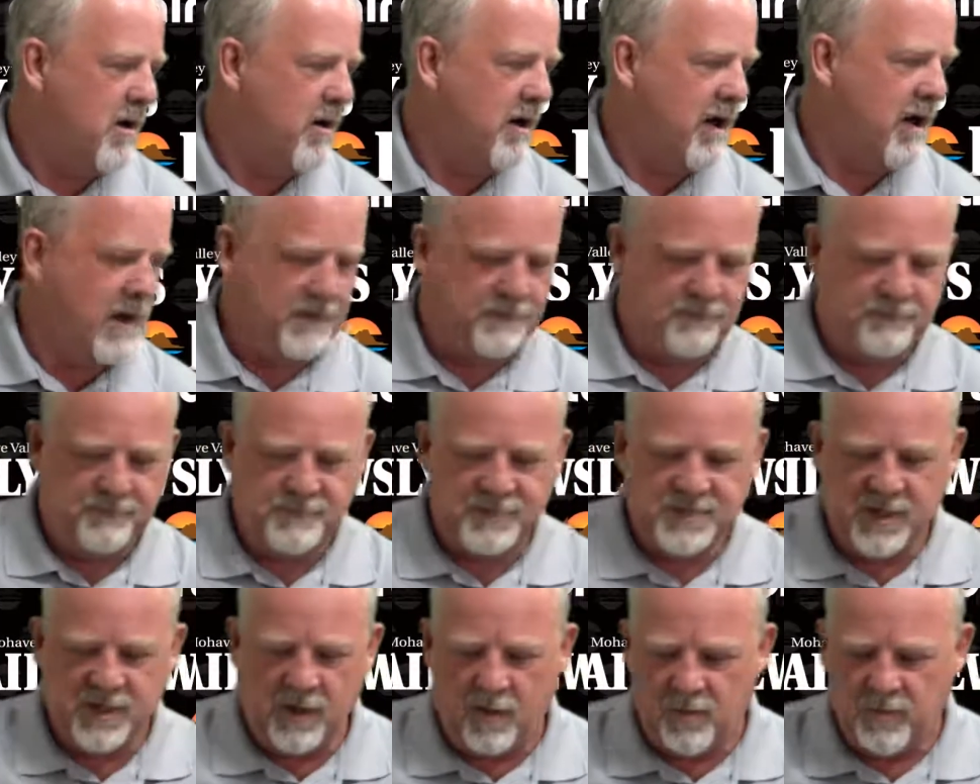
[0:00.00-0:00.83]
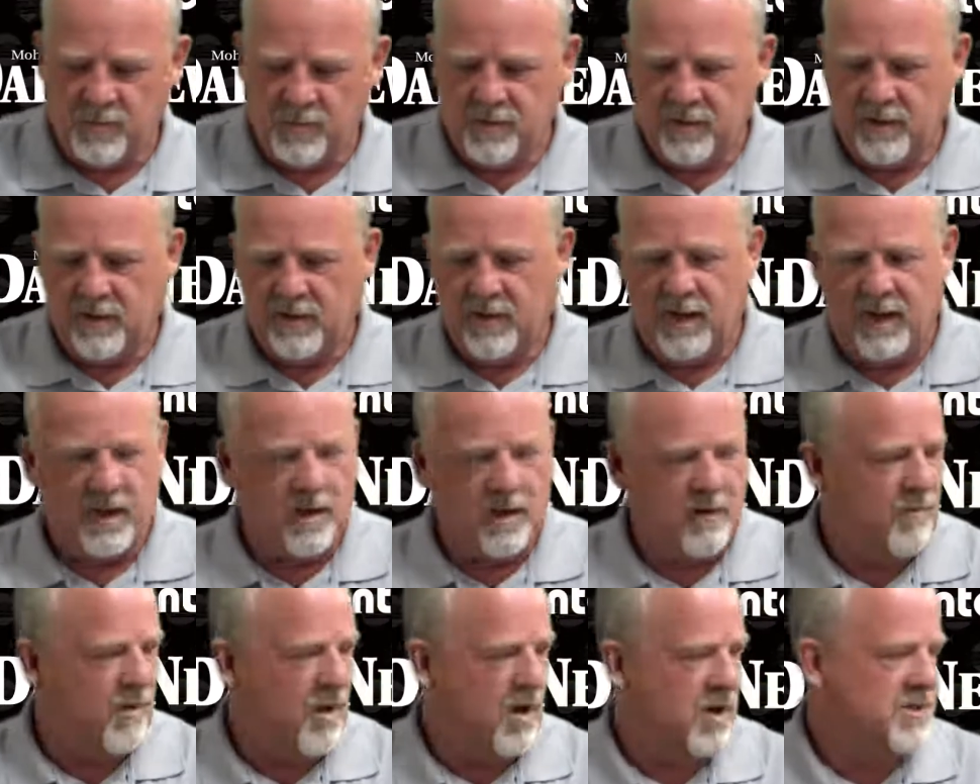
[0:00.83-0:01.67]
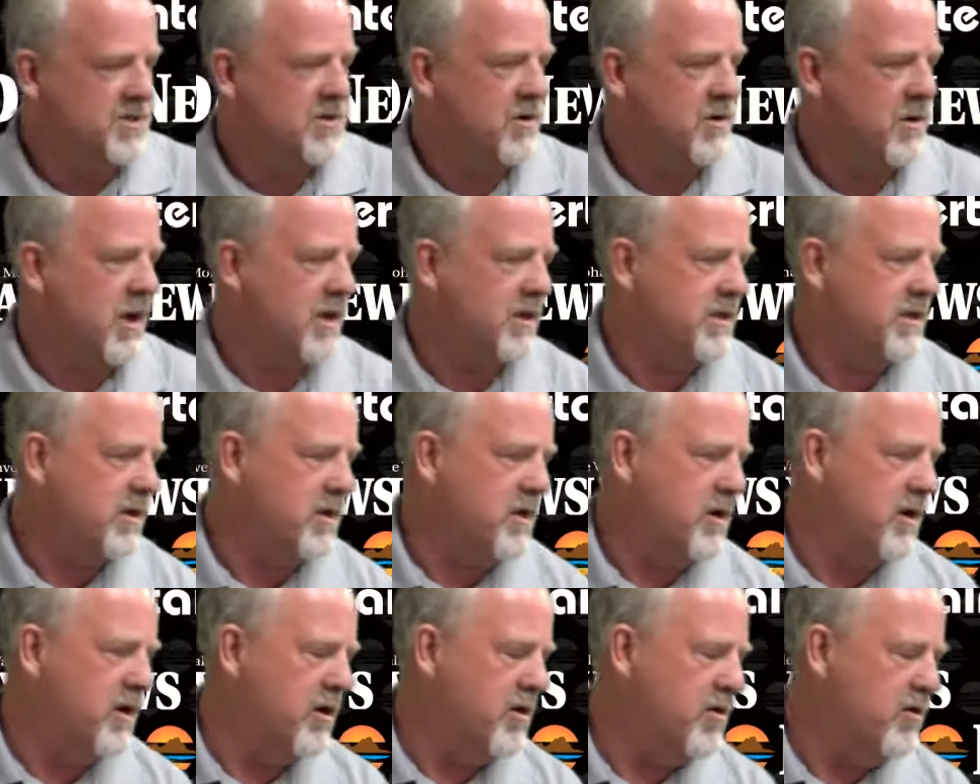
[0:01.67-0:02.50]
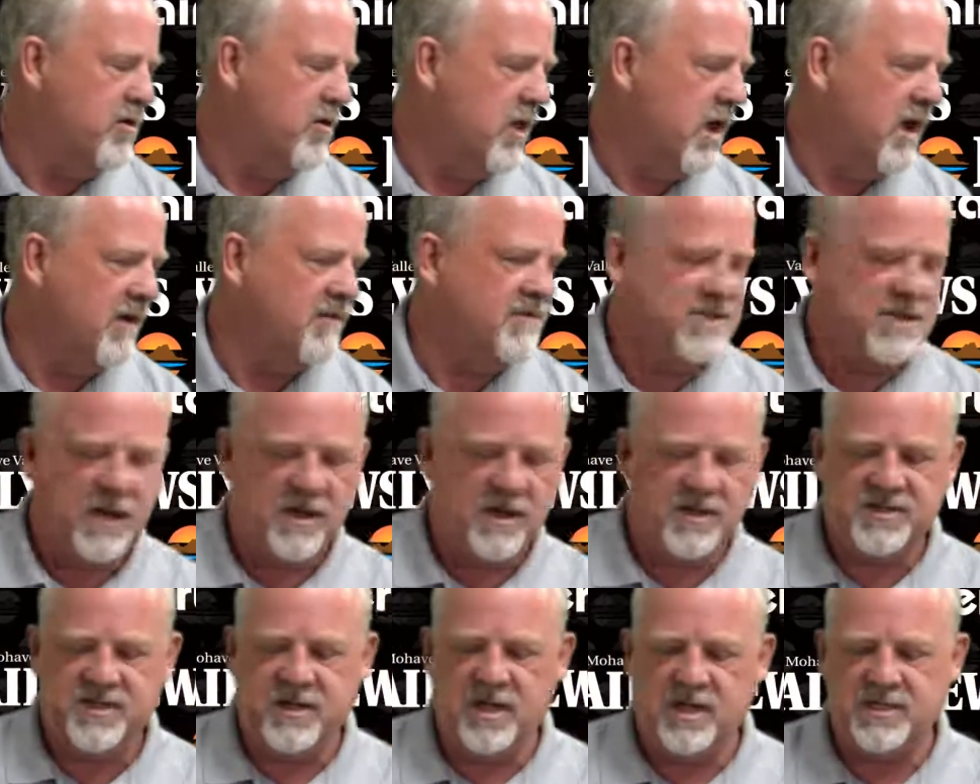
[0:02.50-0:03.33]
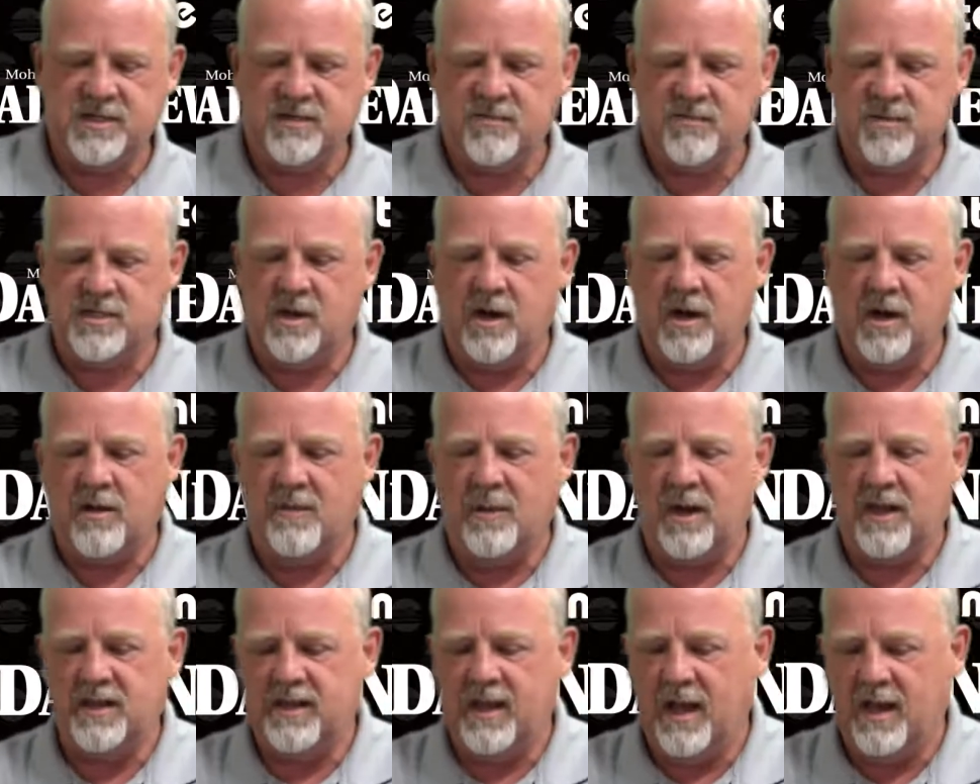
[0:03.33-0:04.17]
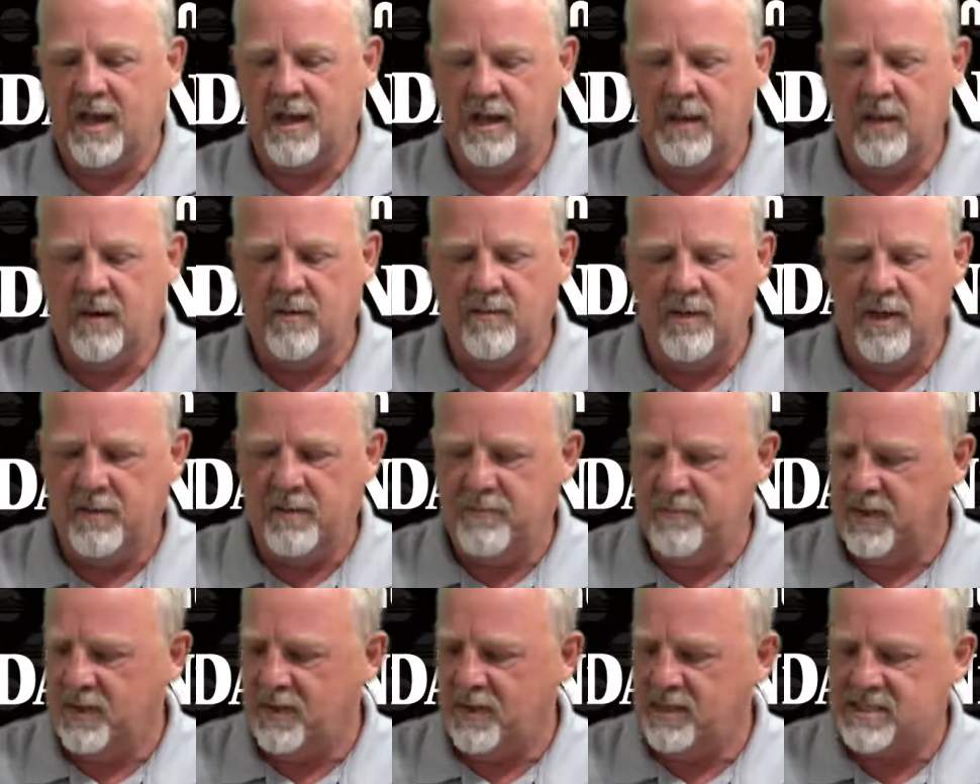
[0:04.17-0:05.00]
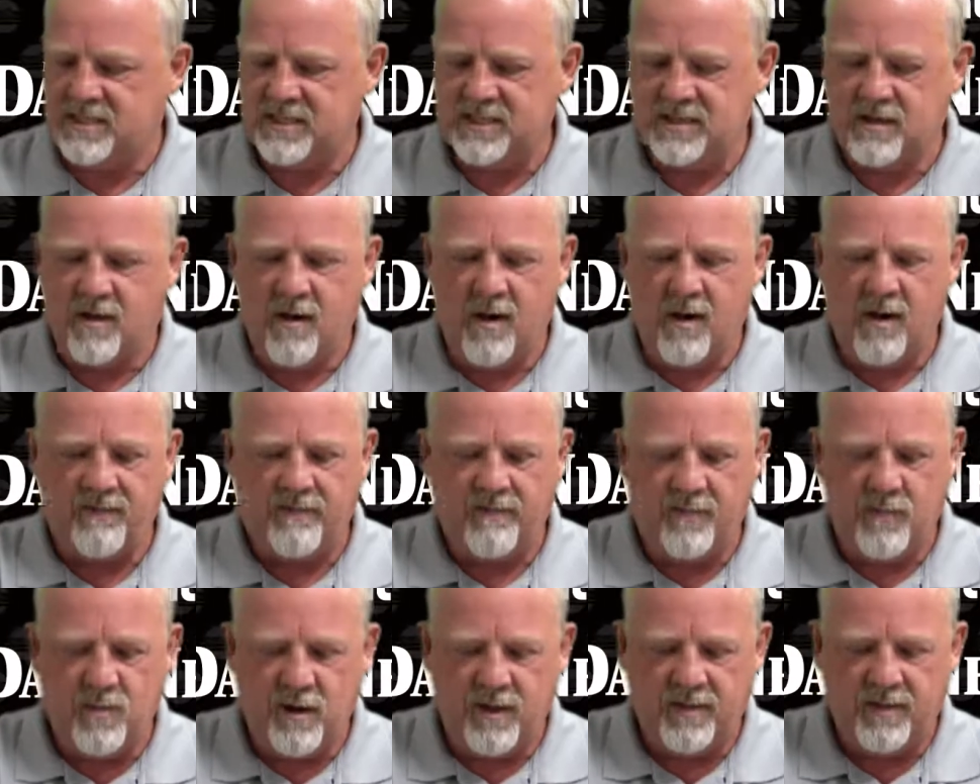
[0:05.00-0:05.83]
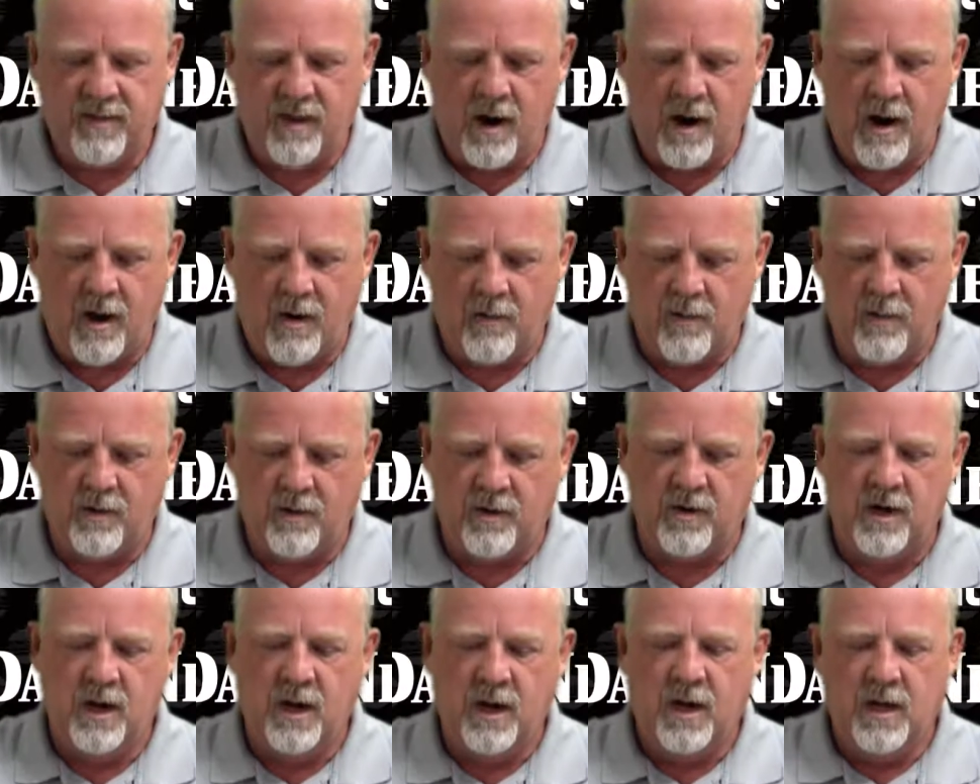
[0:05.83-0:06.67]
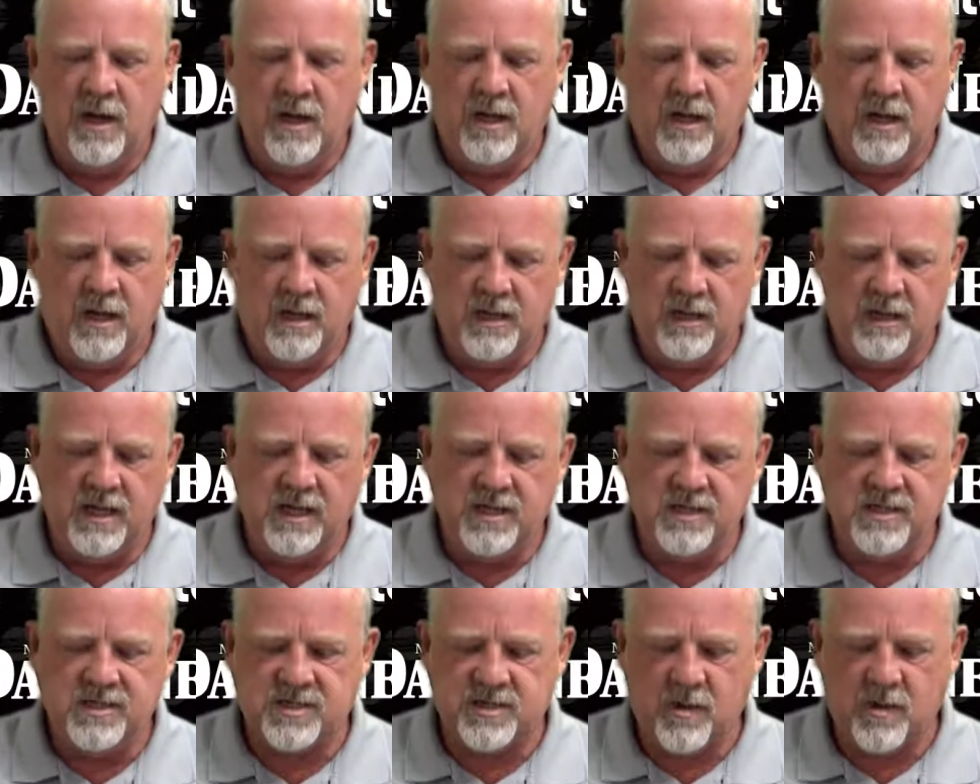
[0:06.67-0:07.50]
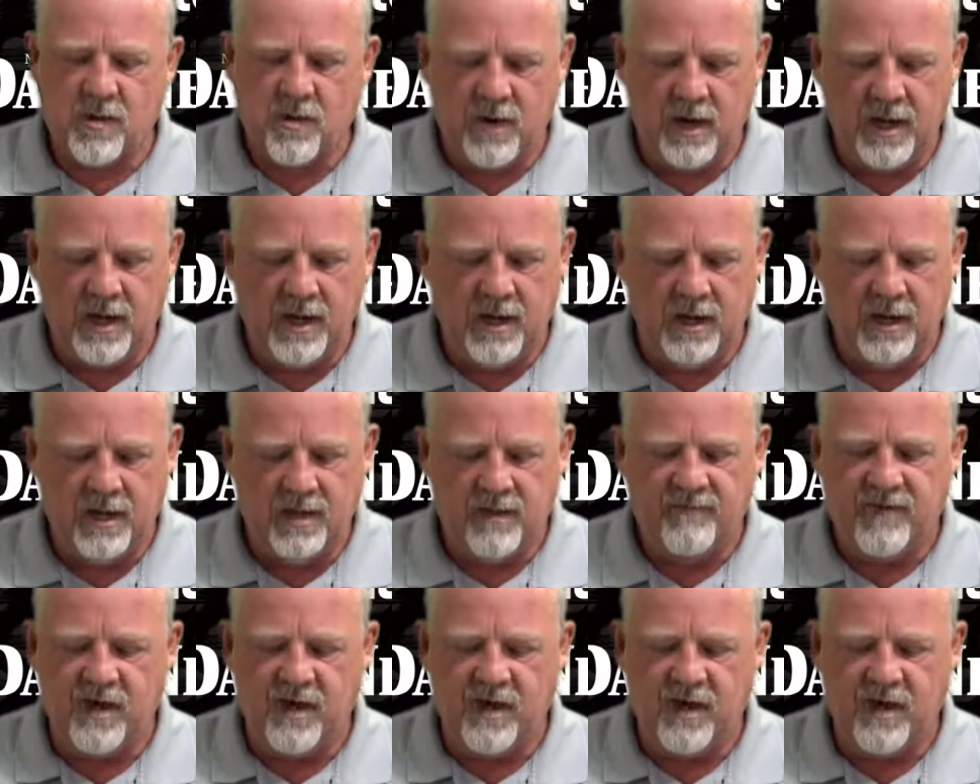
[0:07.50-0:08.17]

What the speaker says: All right, so we also got a new lifestyle section. We'll talk about that in a little bit, but let's start off with our lead story.